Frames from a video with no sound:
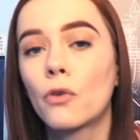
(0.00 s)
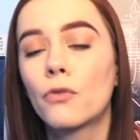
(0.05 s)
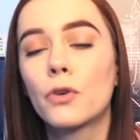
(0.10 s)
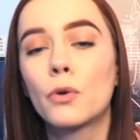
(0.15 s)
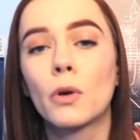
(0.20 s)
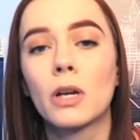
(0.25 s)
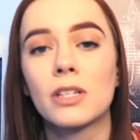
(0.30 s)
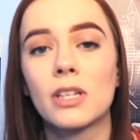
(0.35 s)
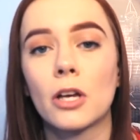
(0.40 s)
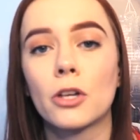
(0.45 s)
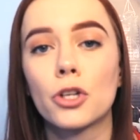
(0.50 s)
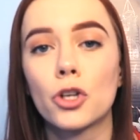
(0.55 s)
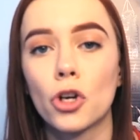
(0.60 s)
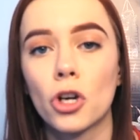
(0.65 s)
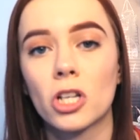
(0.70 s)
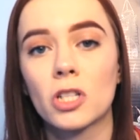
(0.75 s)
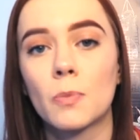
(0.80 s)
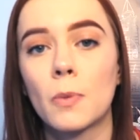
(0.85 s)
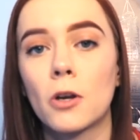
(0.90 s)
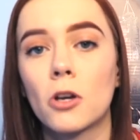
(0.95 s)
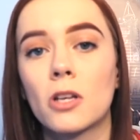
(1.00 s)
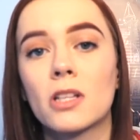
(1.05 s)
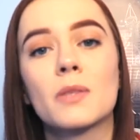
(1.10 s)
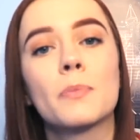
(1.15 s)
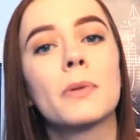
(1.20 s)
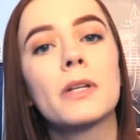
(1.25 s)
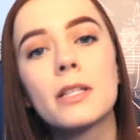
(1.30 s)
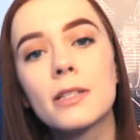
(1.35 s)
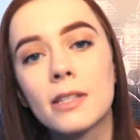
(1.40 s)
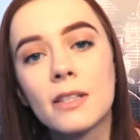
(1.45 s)
if you want to tell your experience,
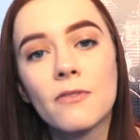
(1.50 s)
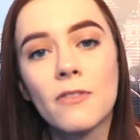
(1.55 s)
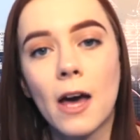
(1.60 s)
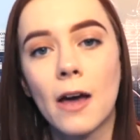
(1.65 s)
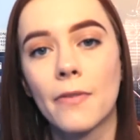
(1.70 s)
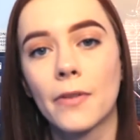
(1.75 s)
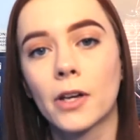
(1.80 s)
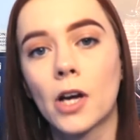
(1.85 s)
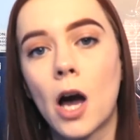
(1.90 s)
please leave that in the